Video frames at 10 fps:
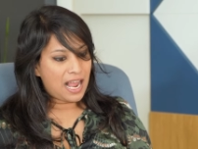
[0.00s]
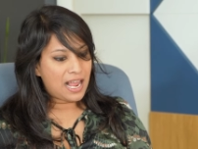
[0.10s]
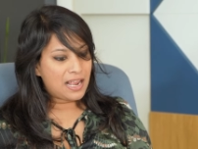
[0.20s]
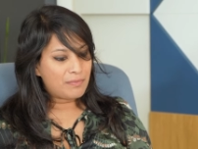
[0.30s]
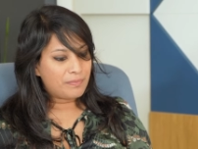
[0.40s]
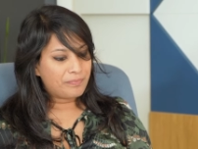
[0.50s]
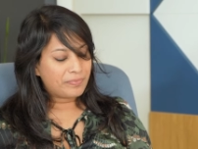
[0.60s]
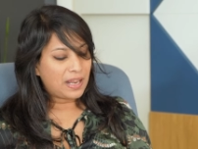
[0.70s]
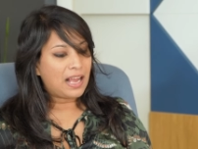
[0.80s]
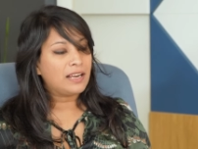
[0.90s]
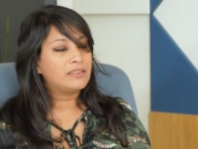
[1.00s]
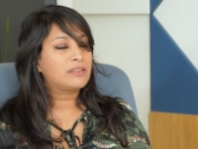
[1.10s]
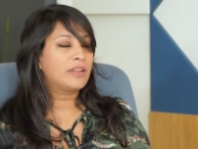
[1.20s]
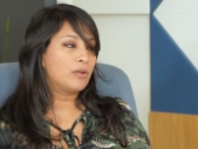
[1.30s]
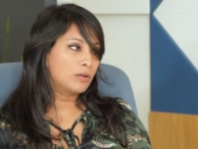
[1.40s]
Um, and
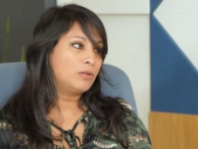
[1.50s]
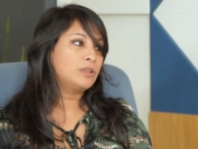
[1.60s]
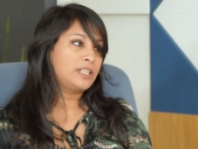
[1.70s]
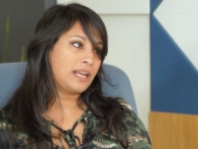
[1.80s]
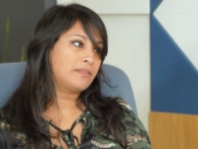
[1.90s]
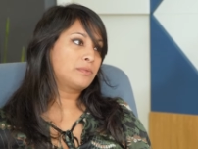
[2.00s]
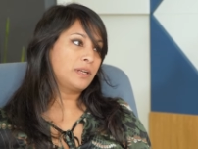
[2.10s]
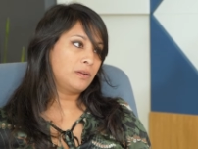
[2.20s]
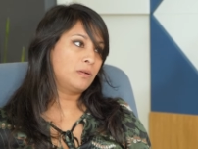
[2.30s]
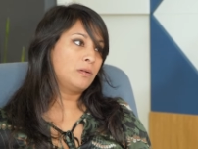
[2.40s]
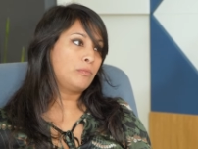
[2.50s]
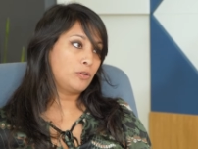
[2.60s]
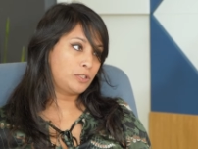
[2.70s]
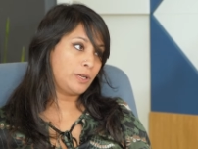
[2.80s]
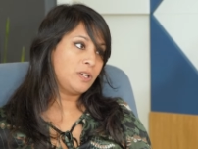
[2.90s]
the on-call shifts, when you're
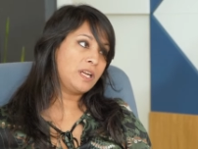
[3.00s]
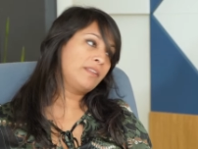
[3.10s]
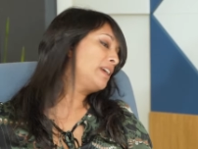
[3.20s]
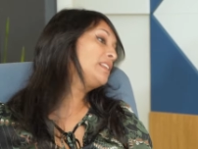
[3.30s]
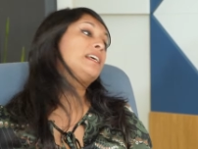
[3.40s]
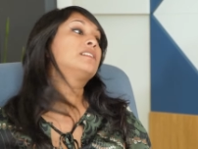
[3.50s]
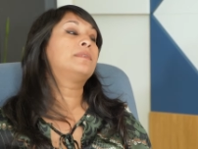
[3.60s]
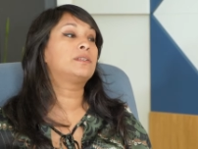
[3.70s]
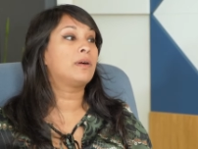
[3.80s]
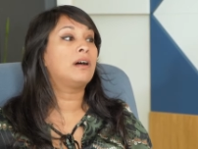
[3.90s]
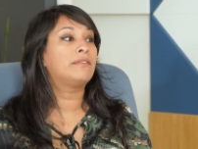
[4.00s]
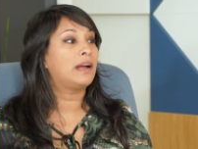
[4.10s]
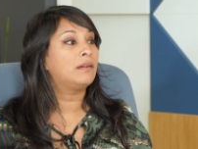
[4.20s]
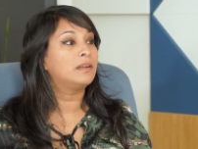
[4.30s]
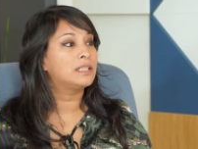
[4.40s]
more junior, they tend to be 12
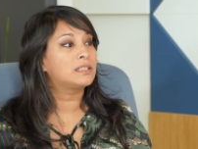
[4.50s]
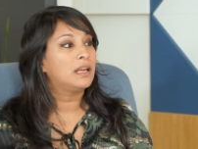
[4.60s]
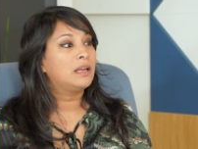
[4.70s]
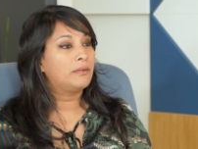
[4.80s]
hours,